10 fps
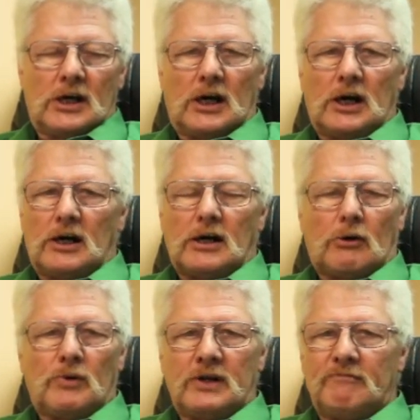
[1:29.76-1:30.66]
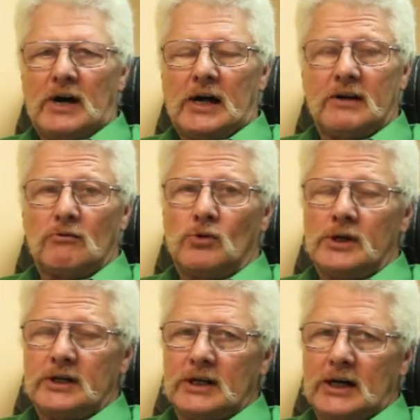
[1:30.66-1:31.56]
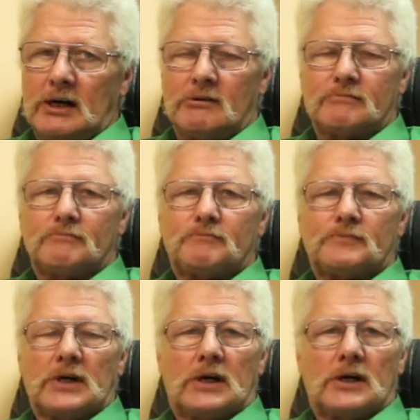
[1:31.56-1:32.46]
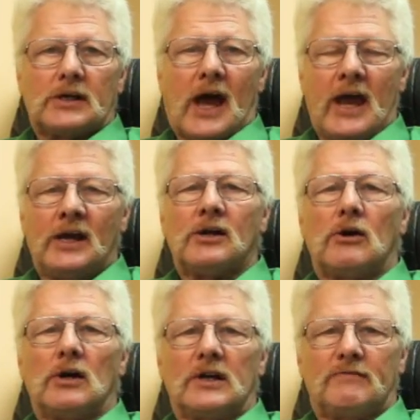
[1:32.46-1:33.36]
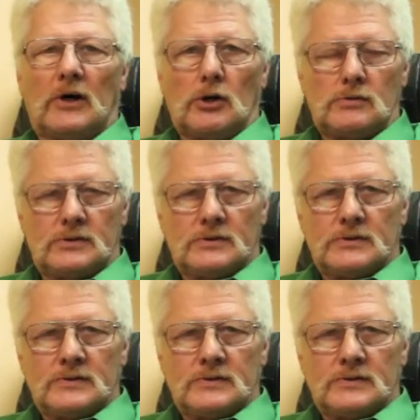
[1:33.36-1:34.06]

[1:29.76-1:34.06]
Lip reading: I would invite everyone to get out and early vote.